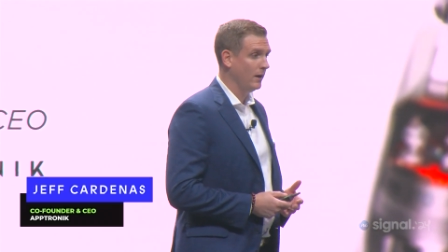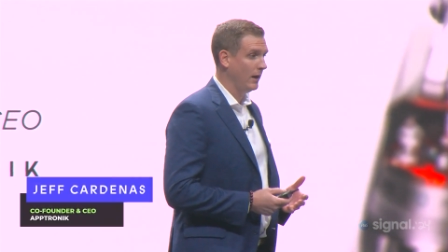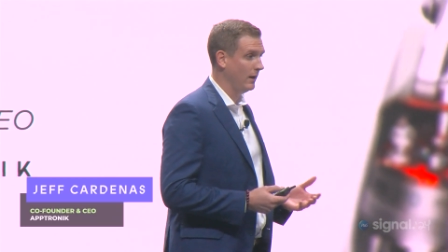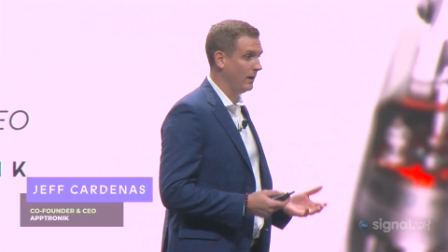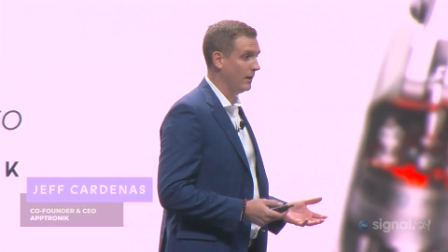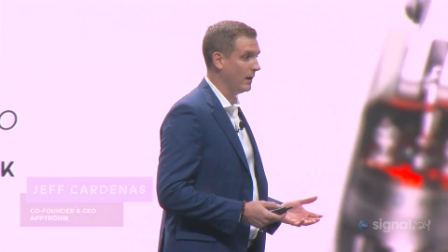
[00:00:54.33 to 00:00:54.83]

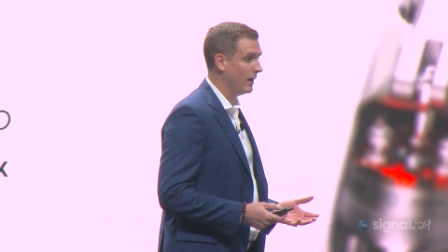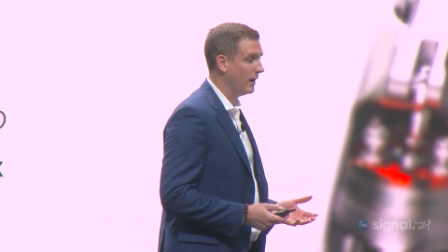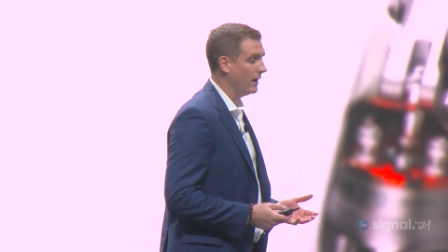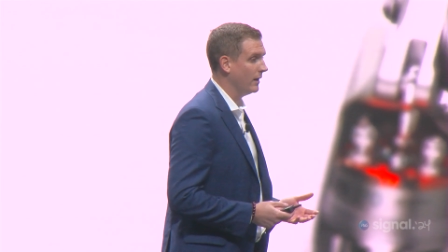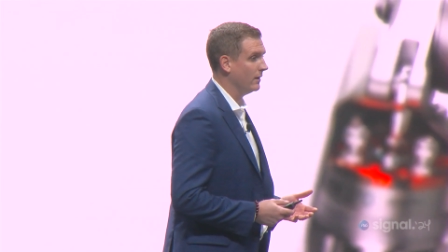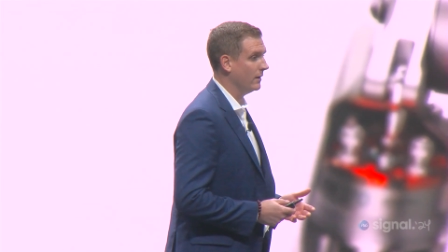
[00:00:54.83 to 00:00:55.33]
and in
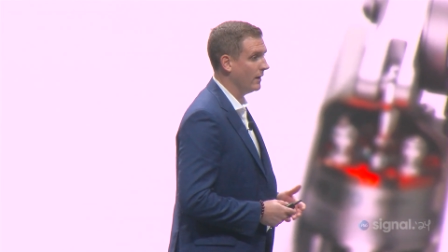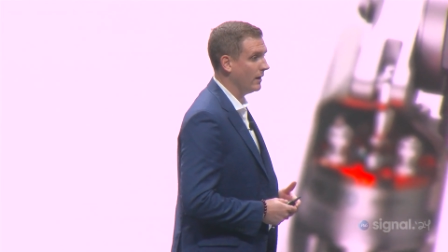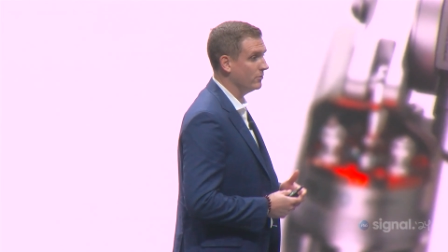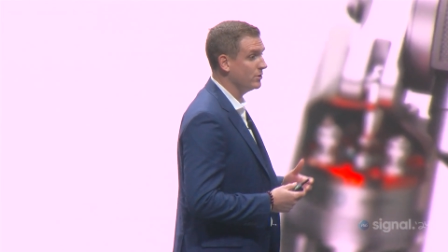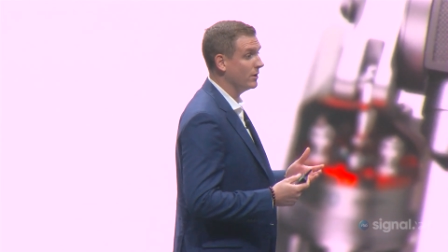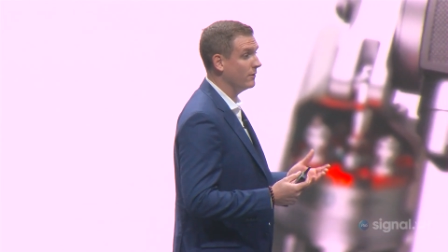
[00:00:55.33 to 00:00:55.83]
AI and how
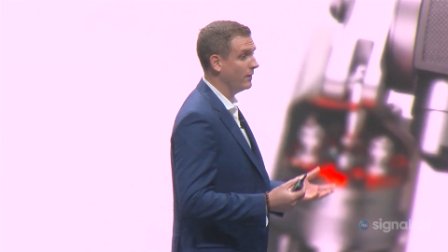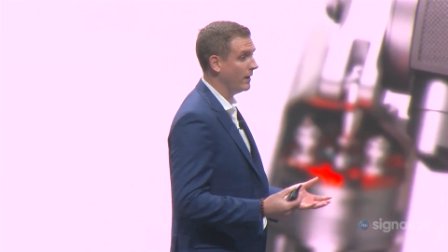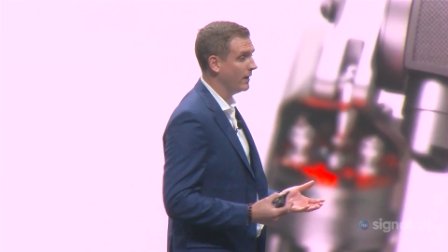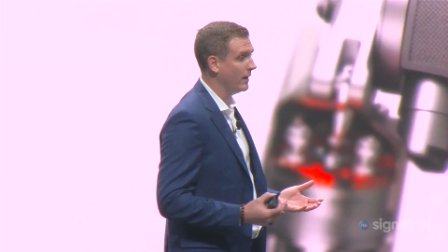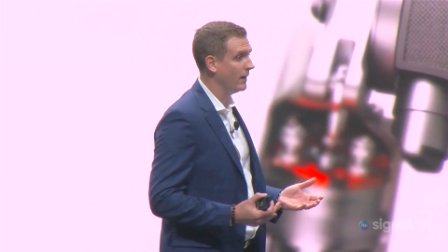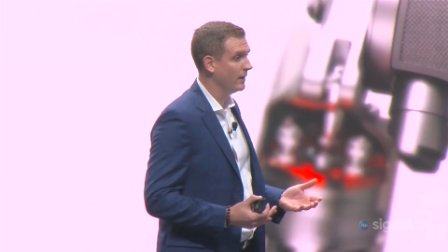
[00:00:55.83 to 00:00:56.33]
generative
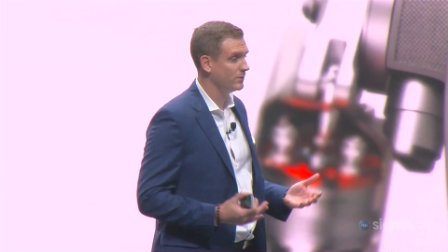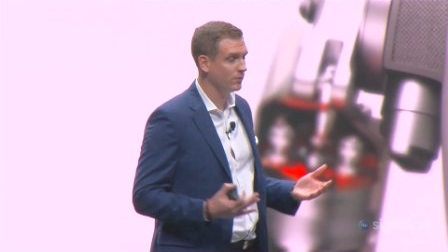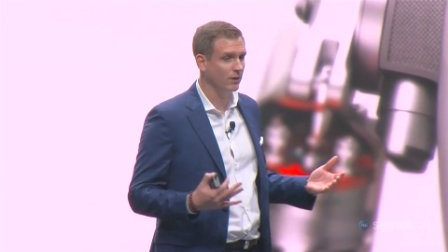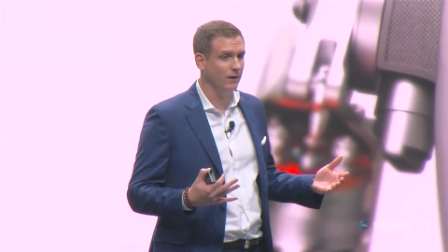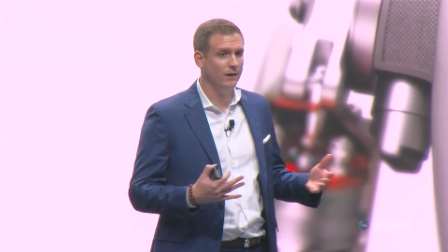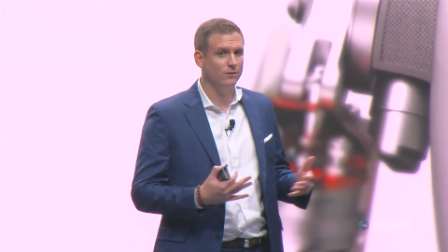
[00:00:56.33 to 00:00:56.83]
AI is
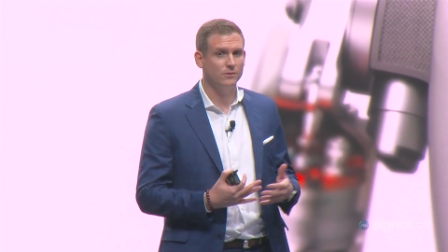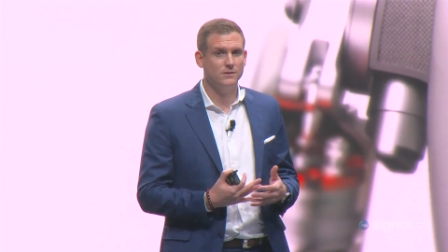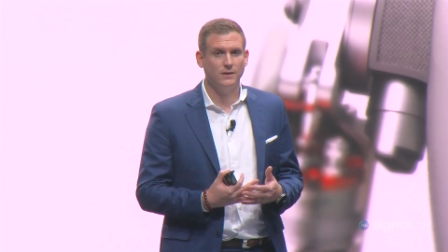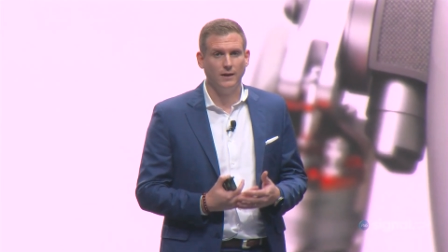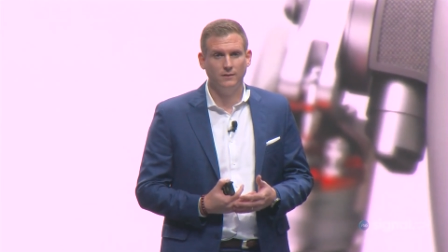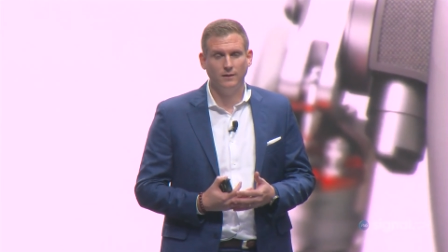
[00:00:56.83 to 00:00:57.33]
really
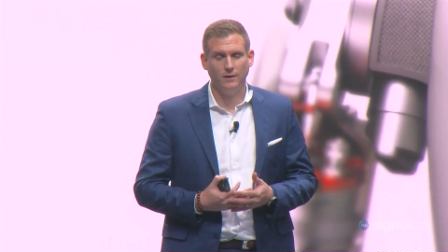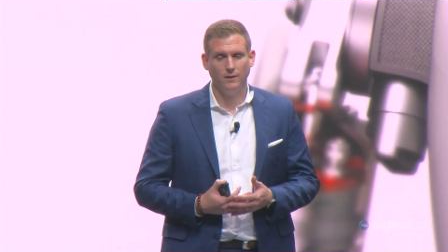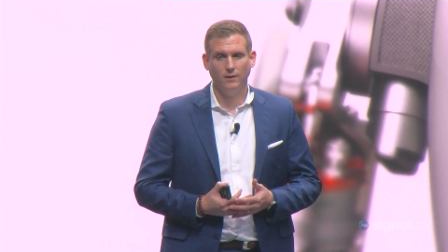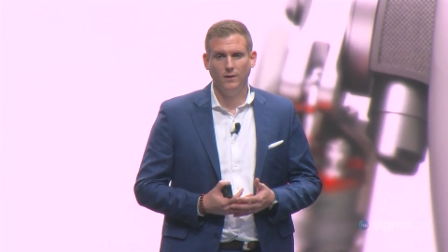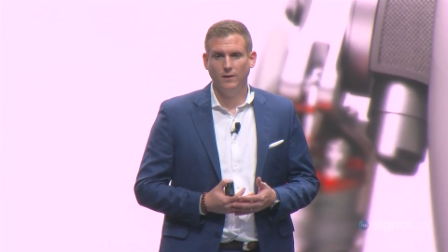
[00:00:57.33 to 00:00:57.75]
intersecting